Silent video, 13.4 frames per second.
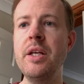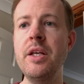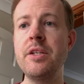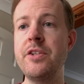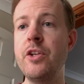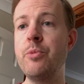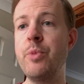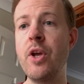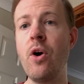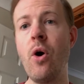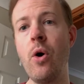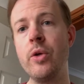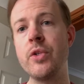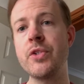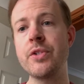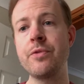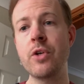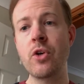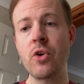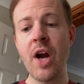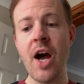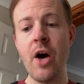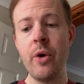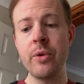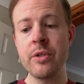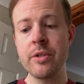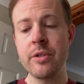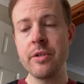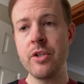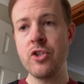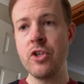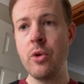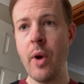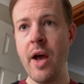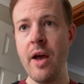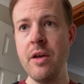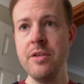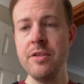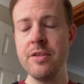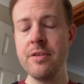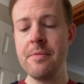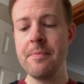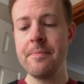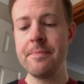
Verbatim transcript: Is it because of the crown that she wears?